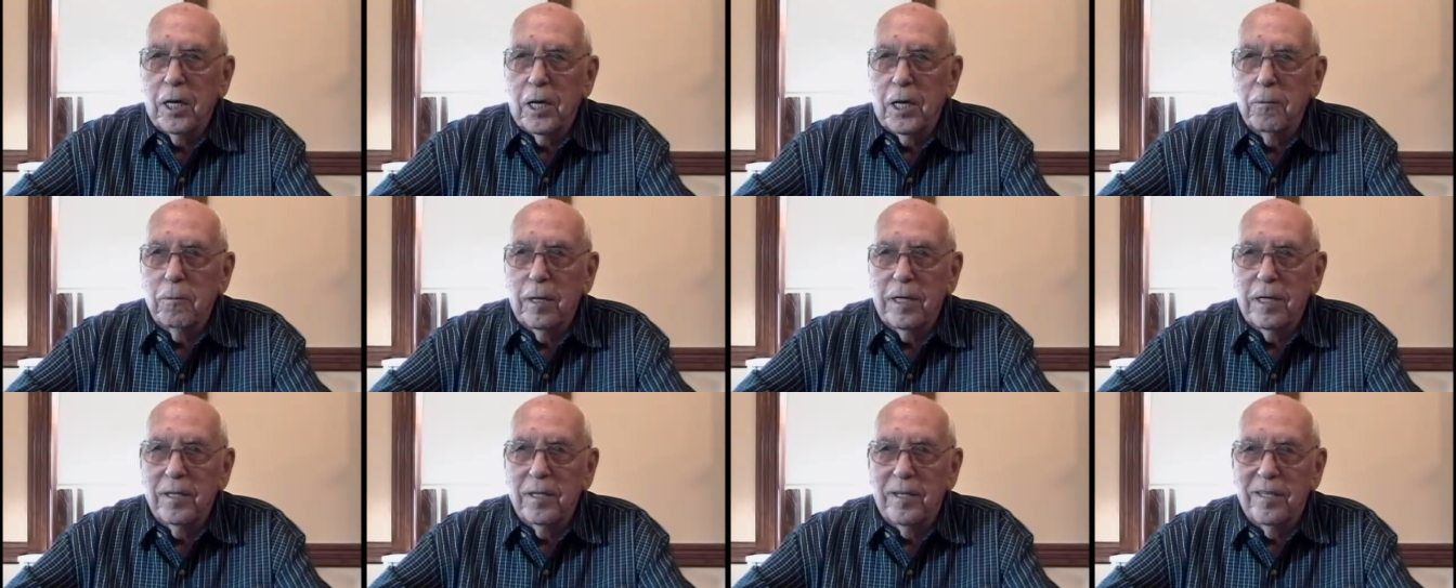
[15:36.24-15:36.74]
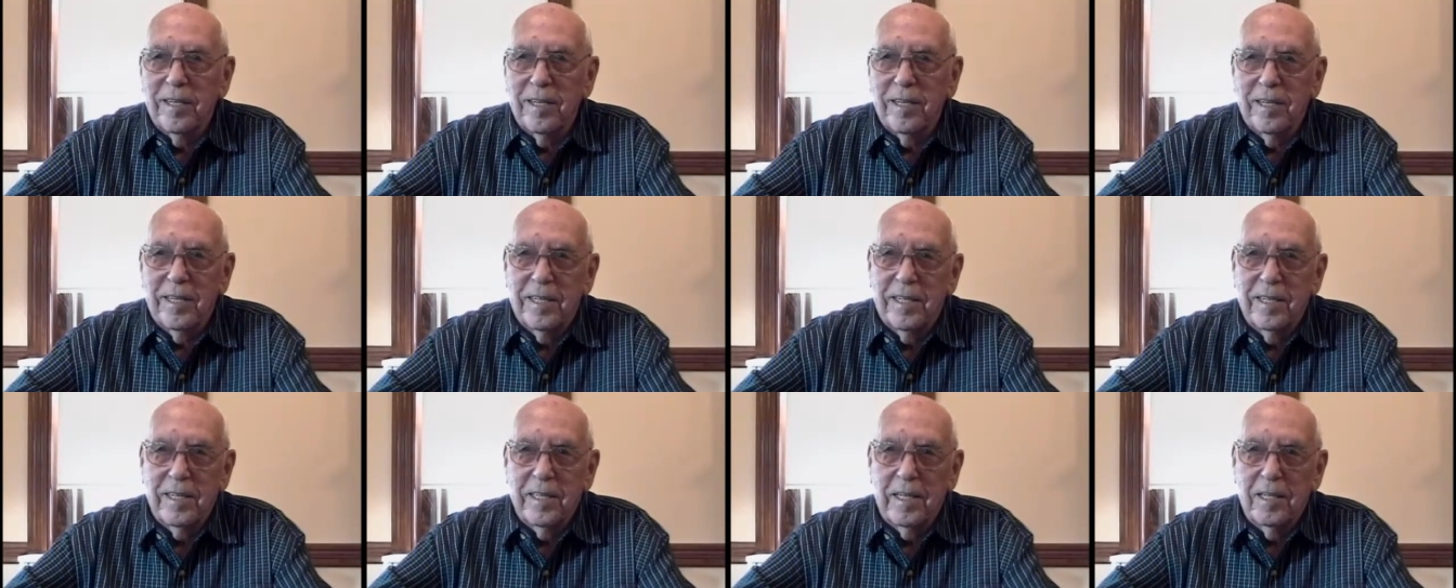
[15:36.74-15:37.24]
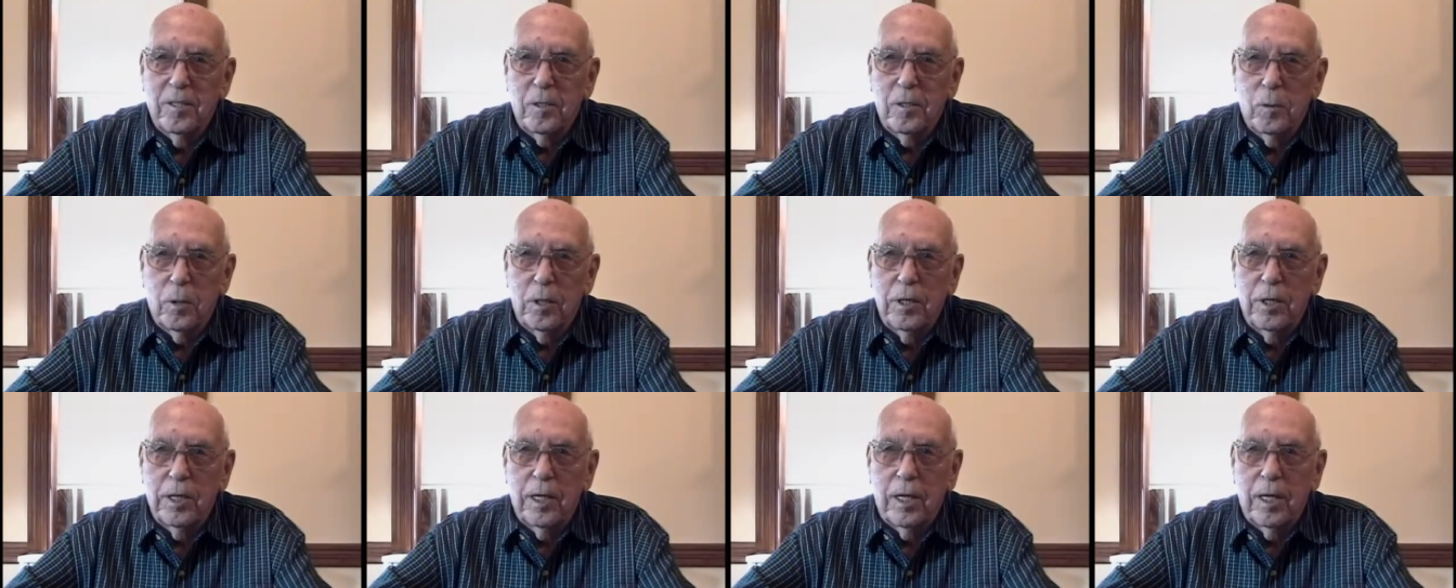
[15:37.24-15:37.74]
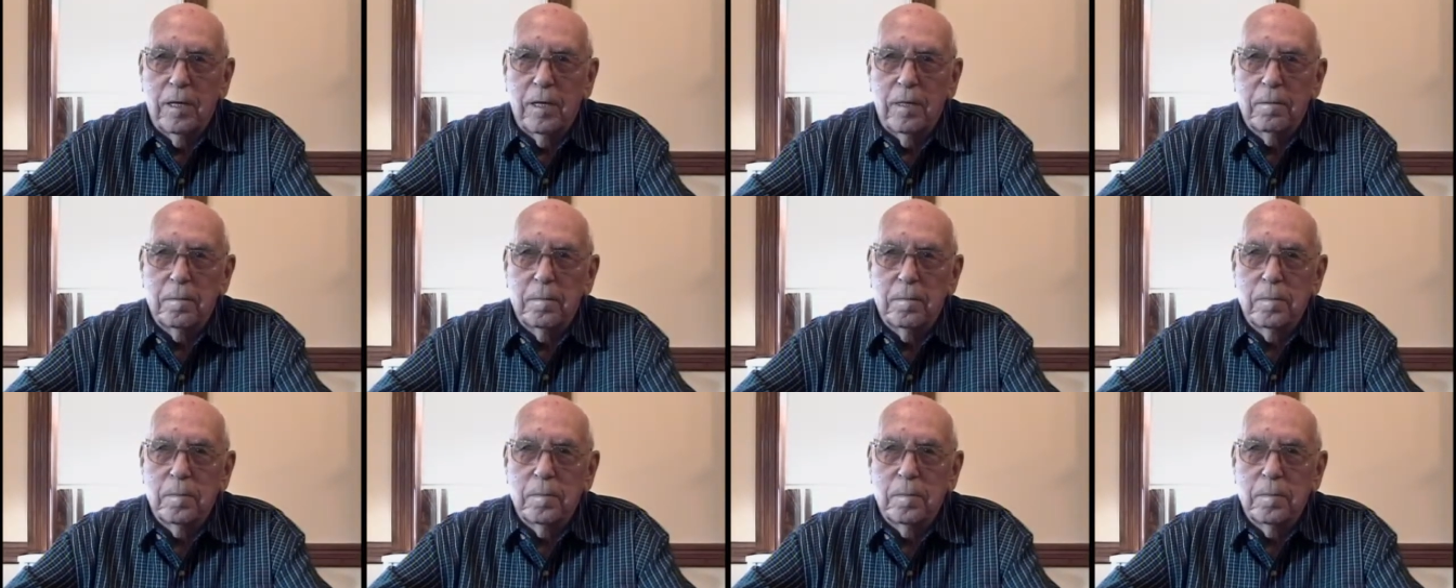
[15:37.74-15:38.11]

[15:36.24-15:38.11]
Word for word: I recall. That's where you get it.